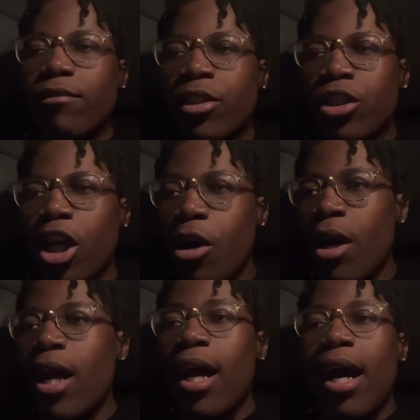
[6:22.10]
So
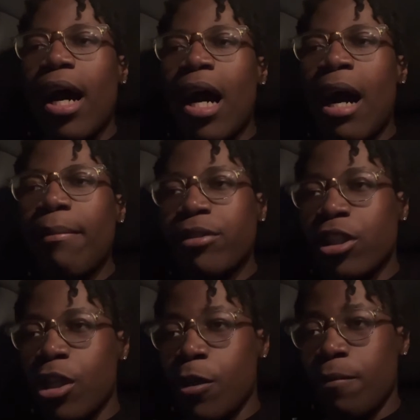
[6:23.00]

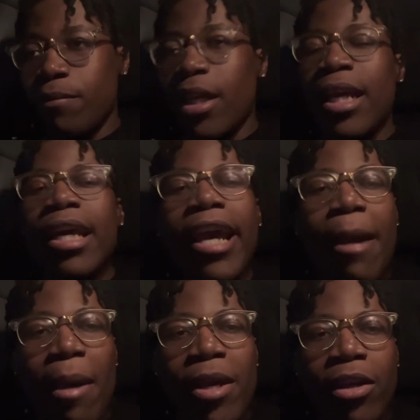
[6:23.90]
he
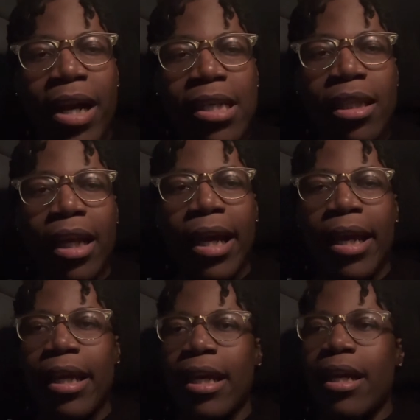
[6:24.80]
came at me crazy
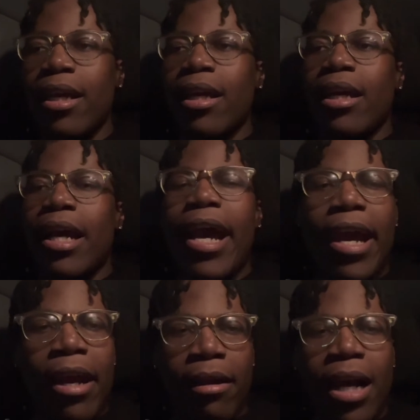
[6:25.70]
like,
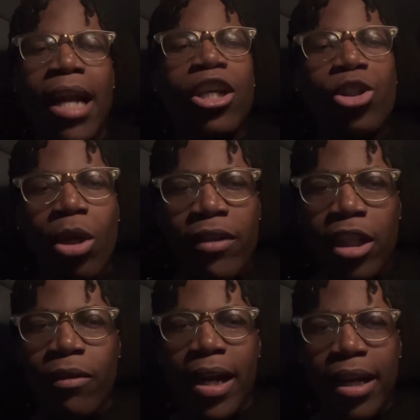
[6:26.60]
hey, I need you over
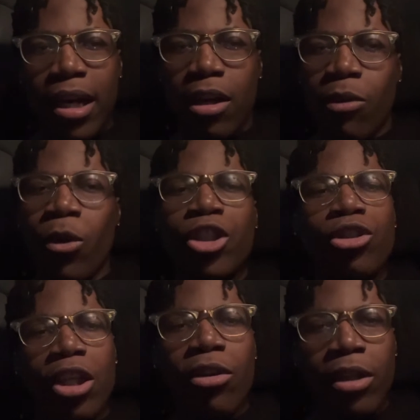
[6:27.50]
here right now. Weren't you
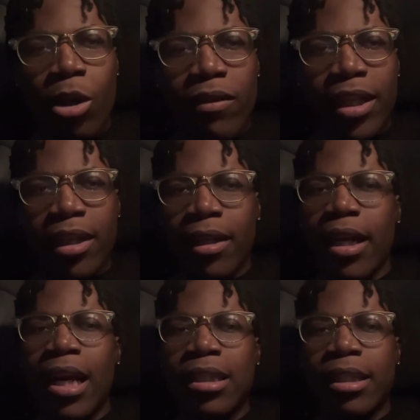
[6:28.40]
told to go over here?
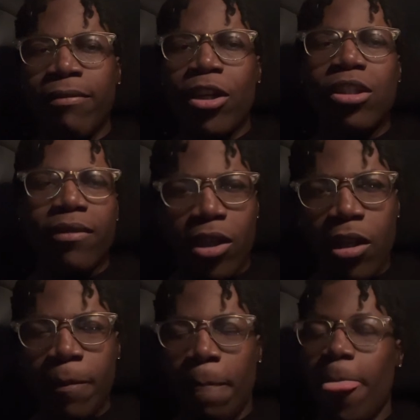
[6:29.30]
And I said, first of
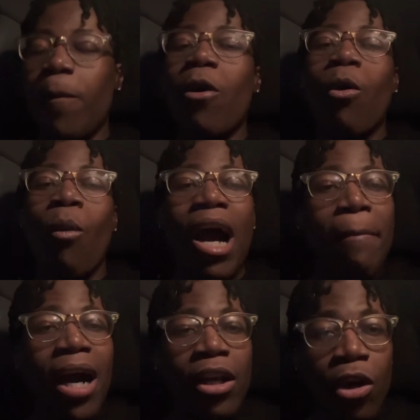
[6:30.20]
all, why
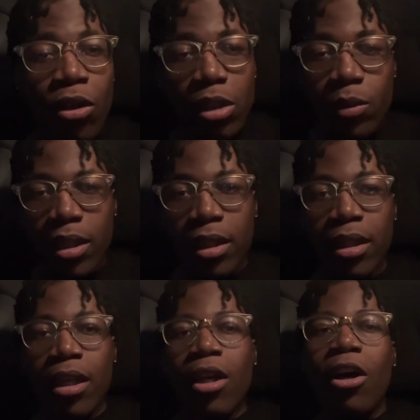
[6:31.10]
am I the only one
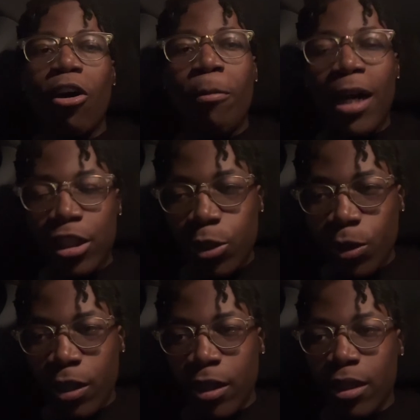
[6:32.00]
on my
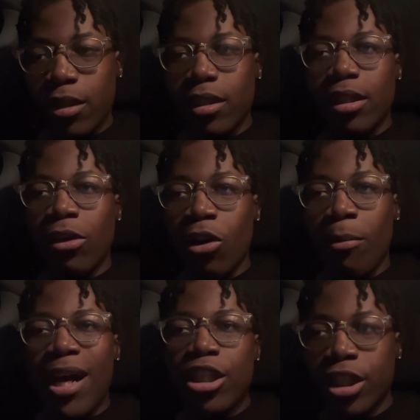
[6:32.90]
tour or
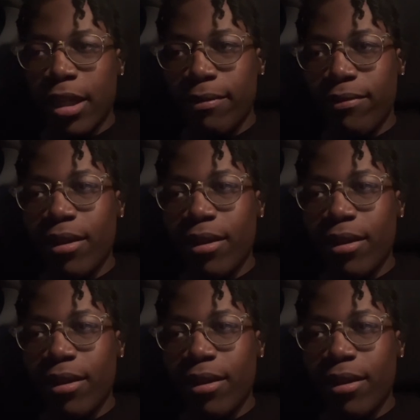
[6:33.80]
on my shift